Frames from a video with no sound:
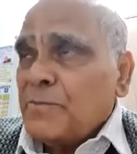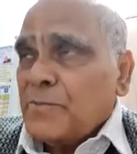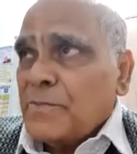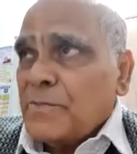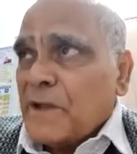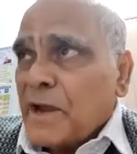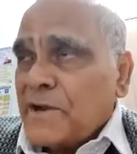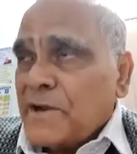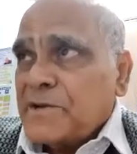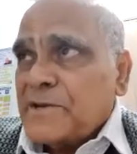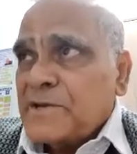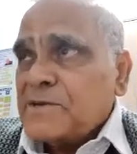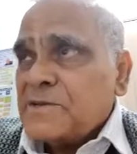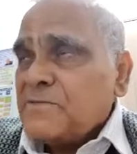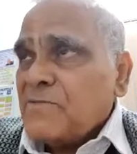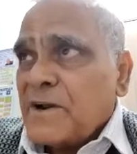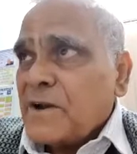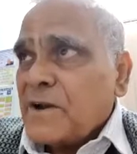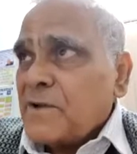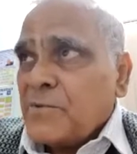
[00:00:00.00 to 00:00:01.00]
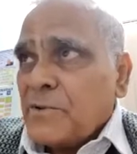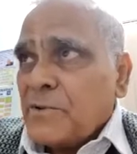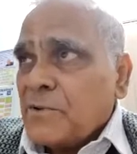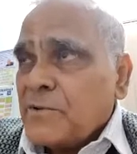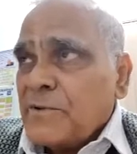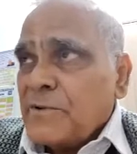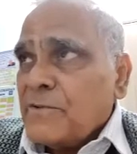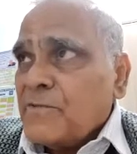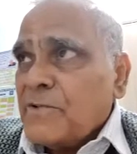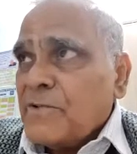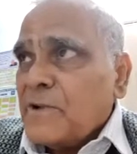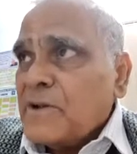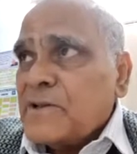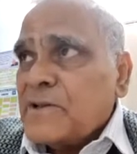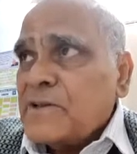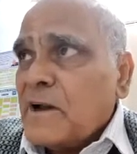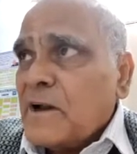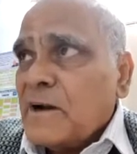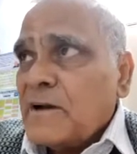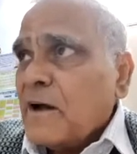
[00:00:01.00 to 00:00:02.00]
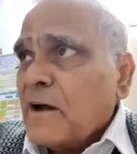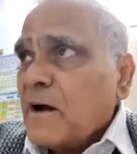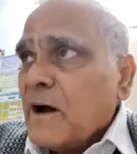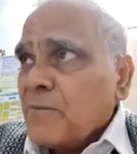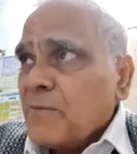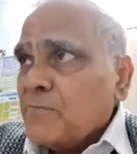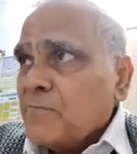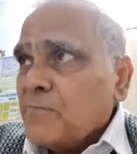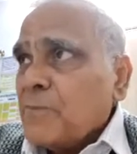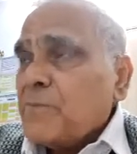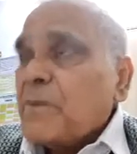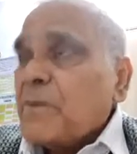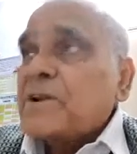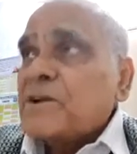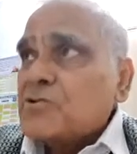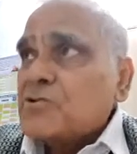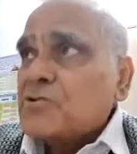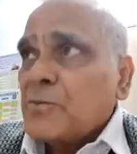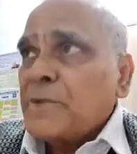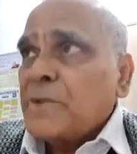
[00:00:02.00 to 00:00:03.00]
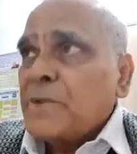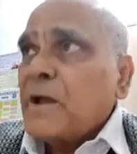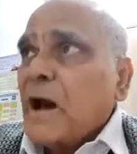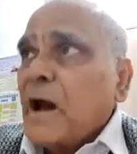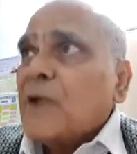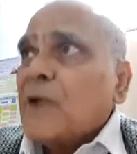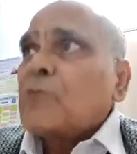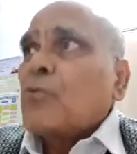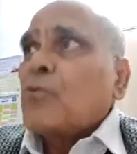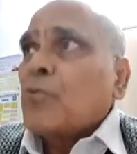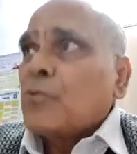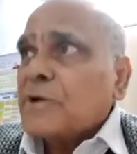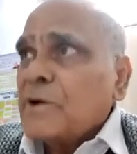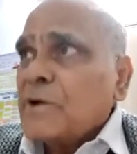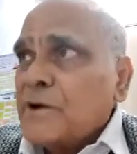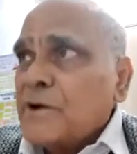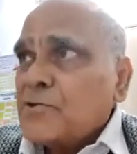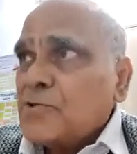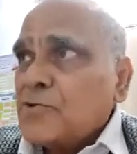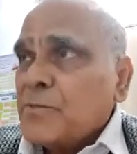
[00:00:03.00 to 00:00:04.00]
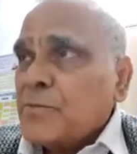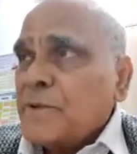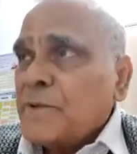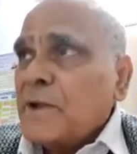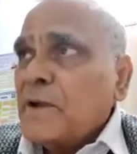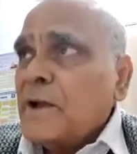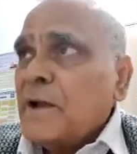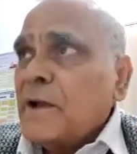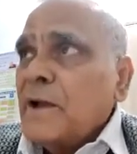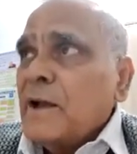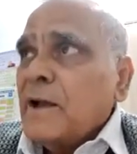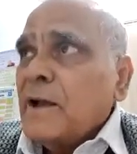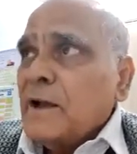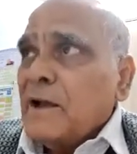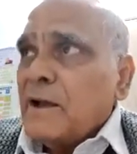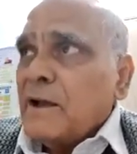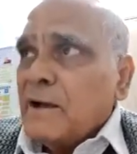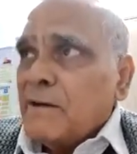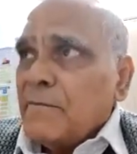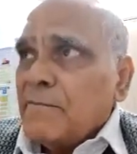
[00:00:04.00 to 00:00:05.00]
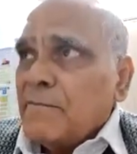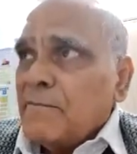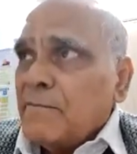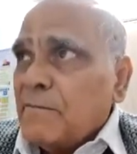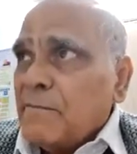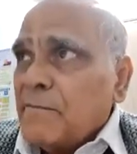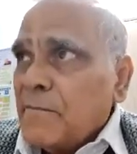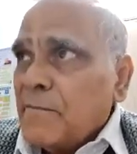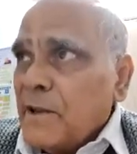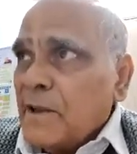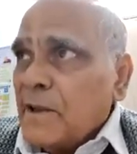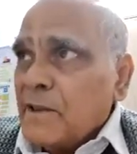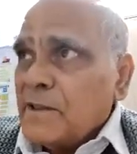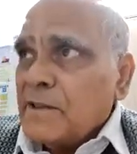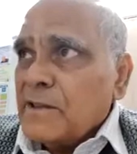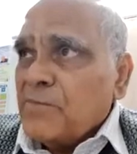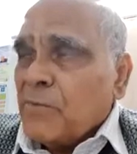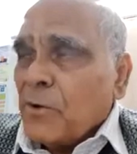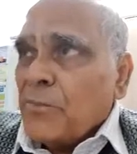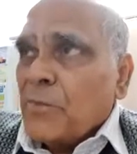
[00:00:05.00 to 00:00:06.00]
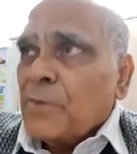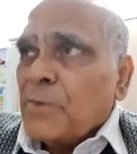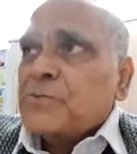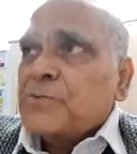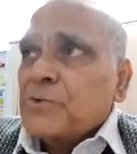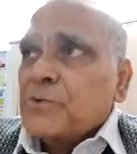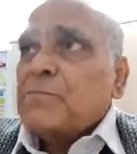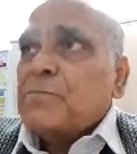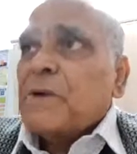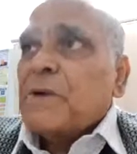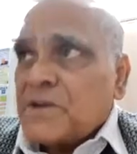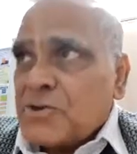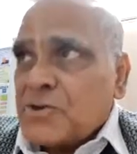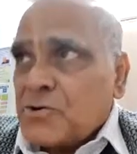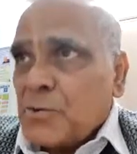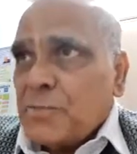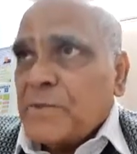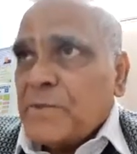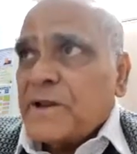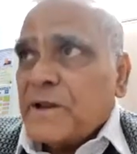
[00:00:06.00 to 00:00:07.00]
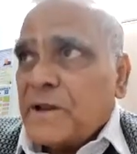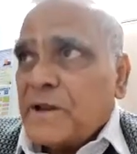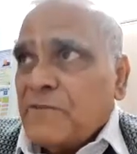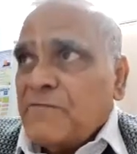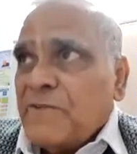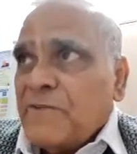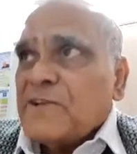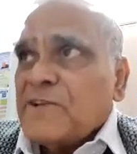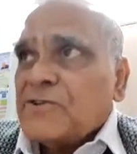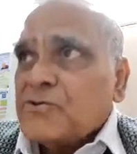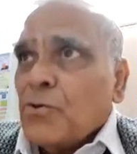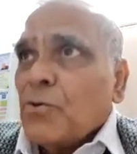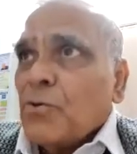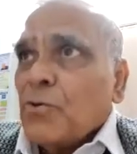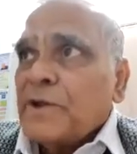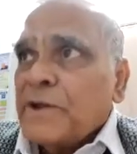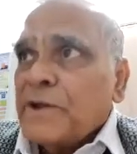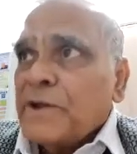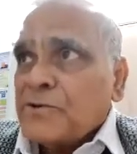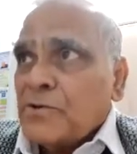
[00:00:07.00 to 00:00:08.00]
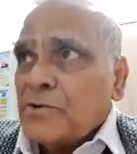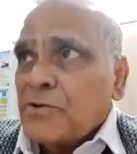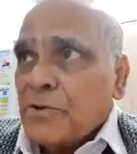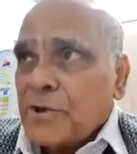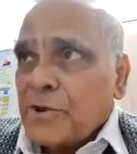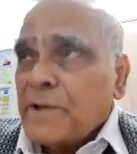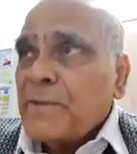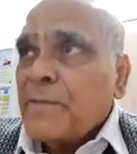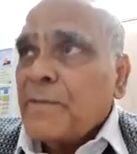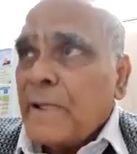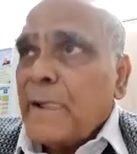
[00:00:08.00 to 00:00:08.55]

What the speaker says: diet is wonderful. It's not harmful, but it should be uncooked. It should be in the form of juice, but it should be taken very slowly and slowly.